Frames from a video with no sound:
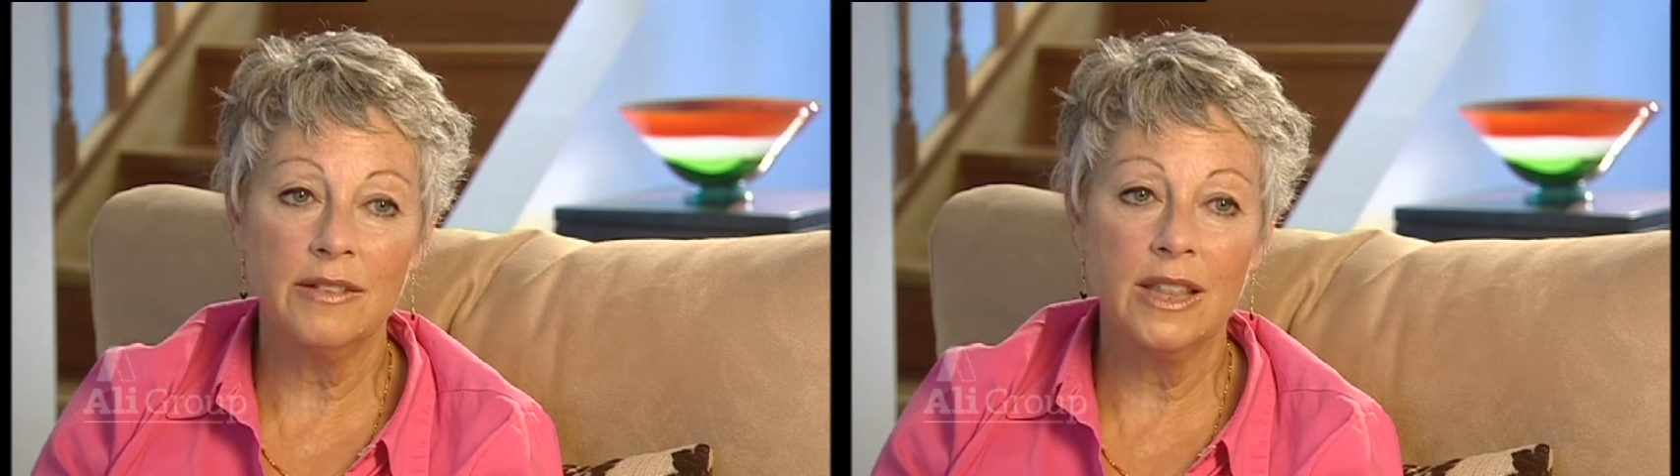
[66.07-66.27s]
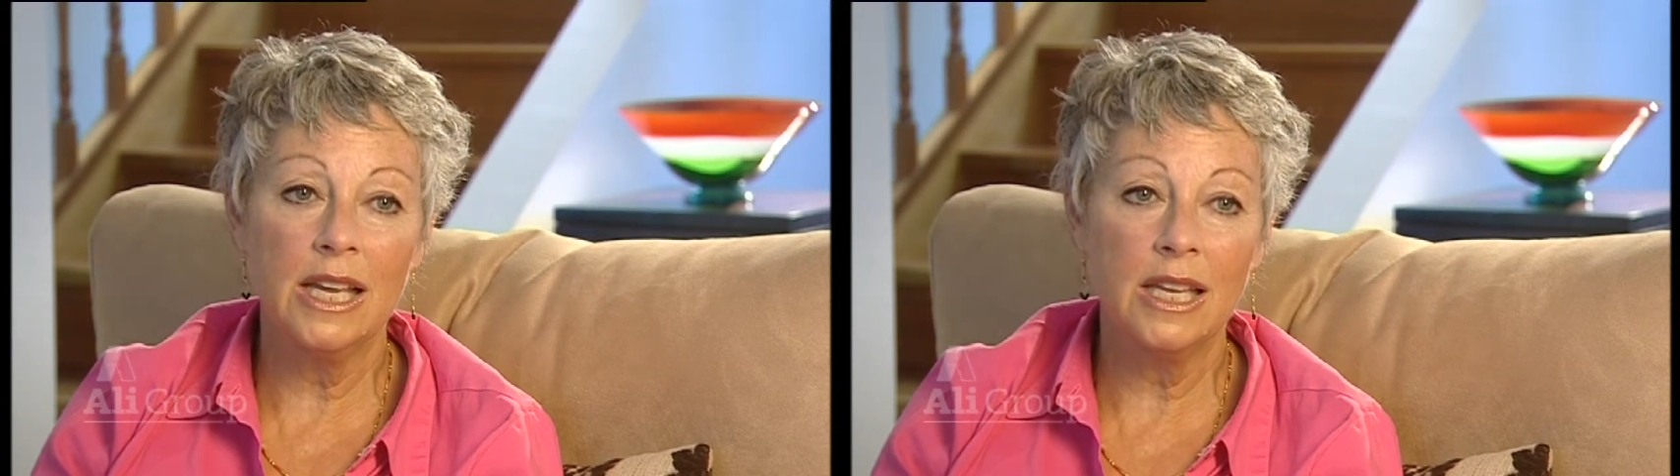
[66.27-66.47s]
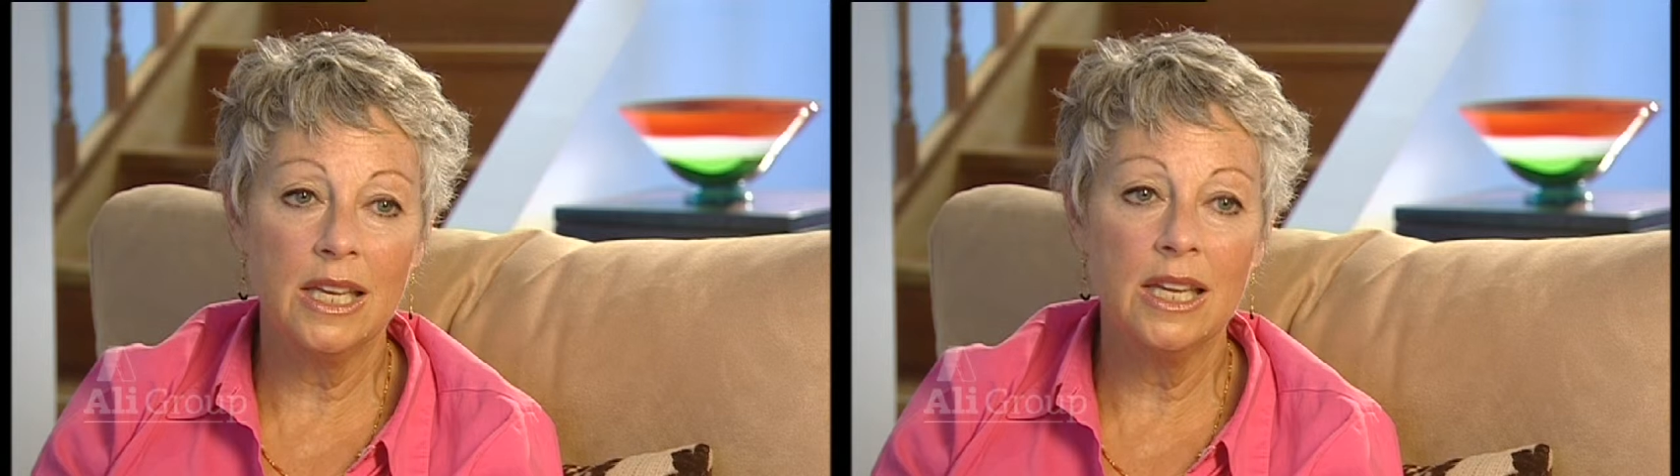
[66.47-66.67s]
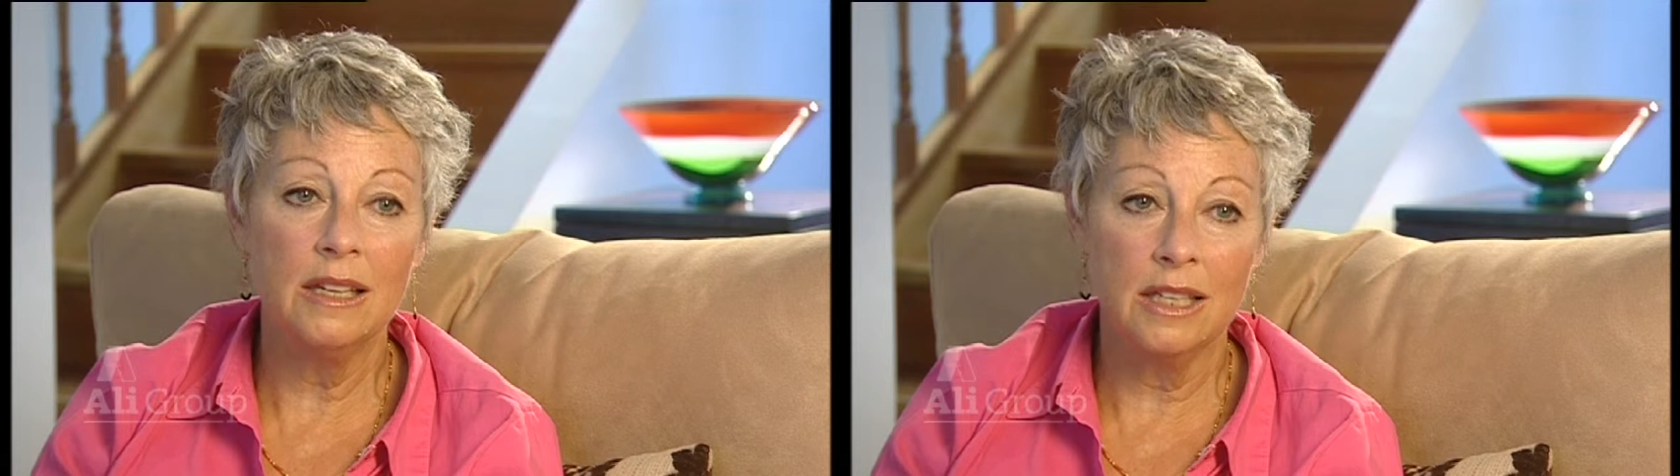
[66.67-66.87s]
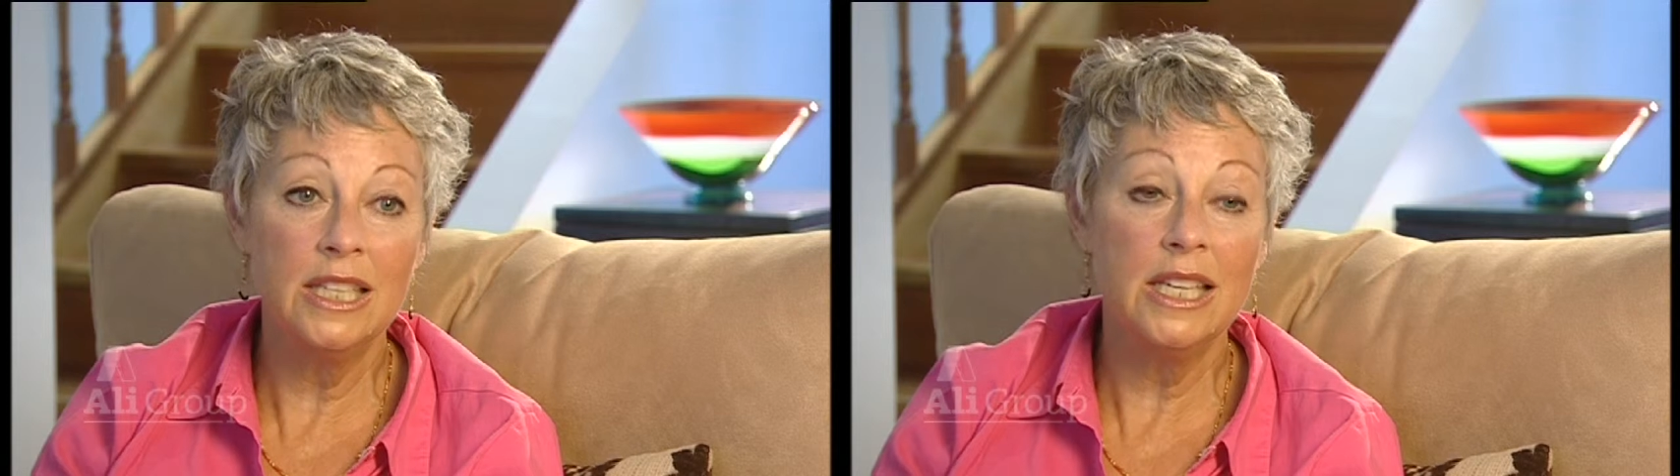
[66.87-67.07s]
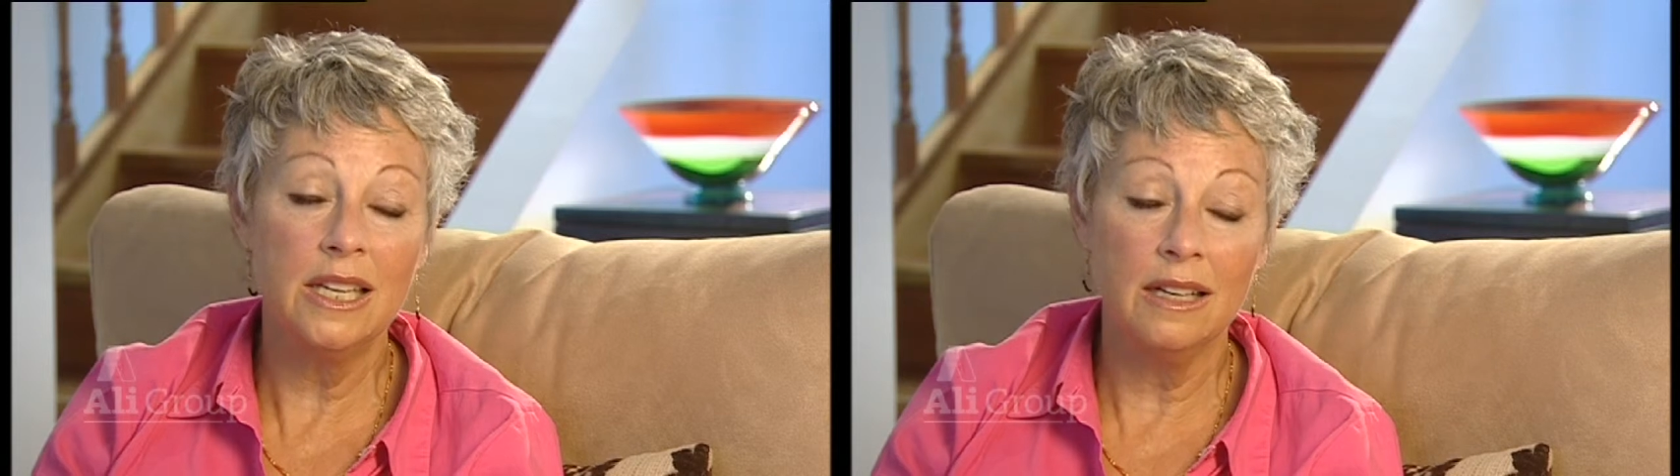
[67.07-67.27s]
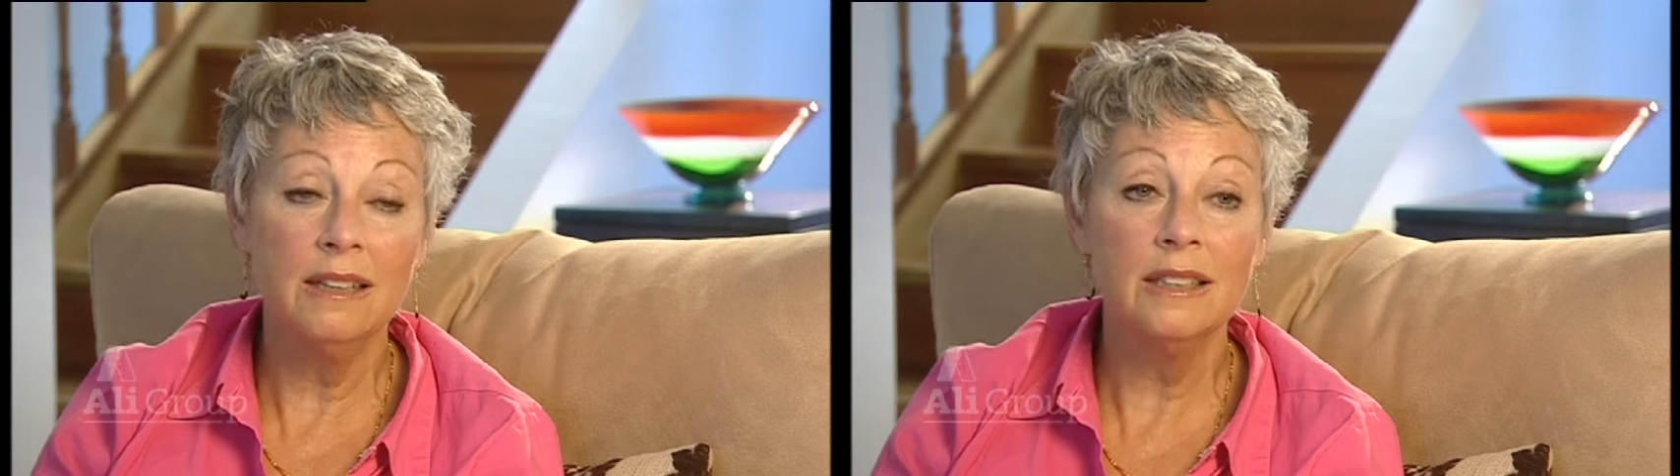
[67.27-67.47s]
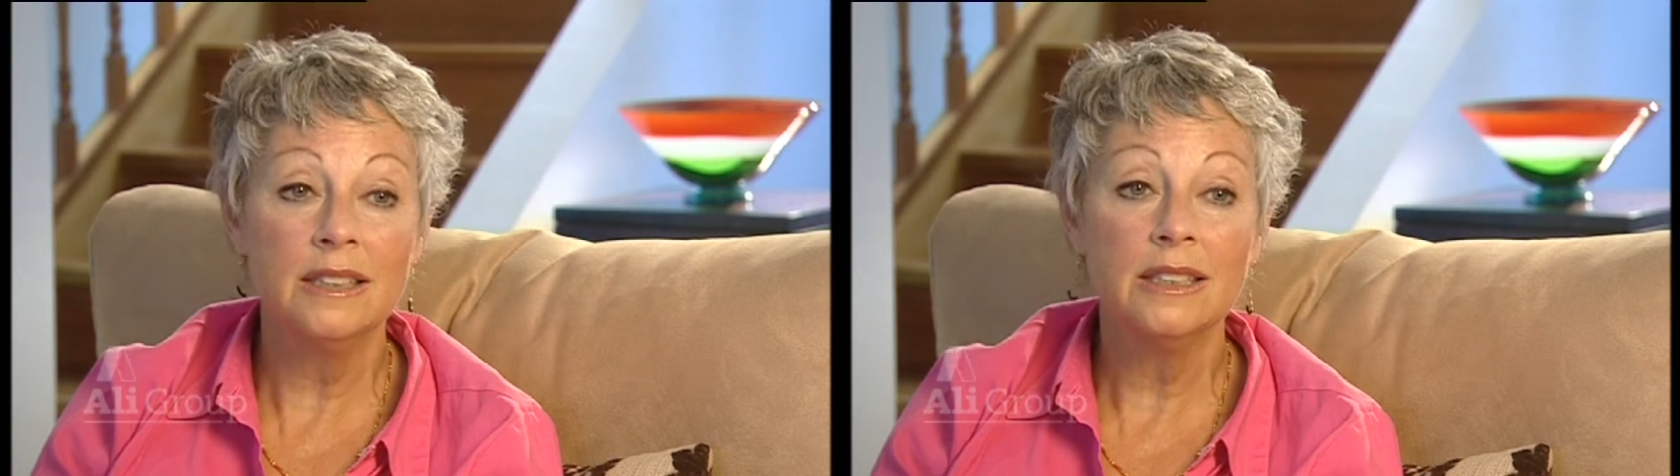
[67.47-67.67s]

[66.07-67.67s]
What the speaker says: for that a year.